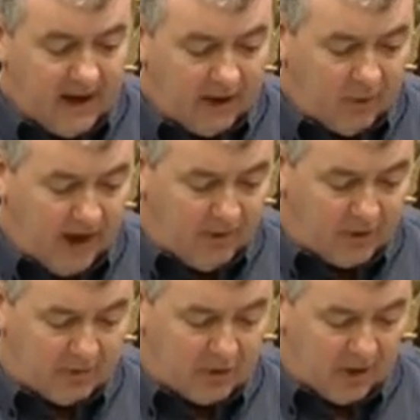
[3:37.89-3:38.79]
and why
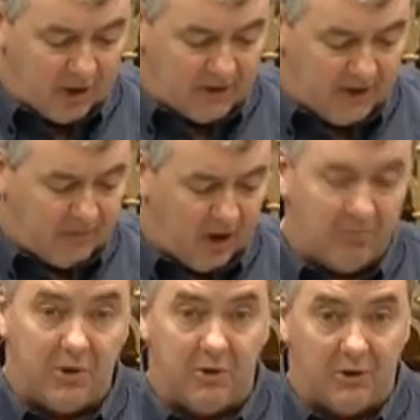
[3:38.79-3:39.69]
was the response to these
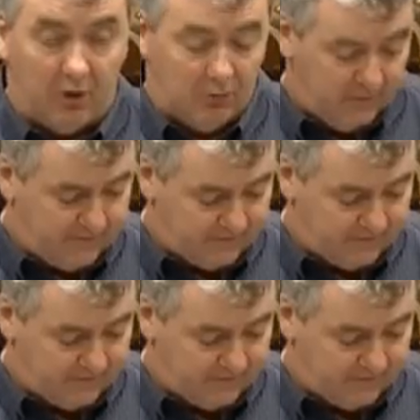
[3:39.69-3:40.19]
problems so slow?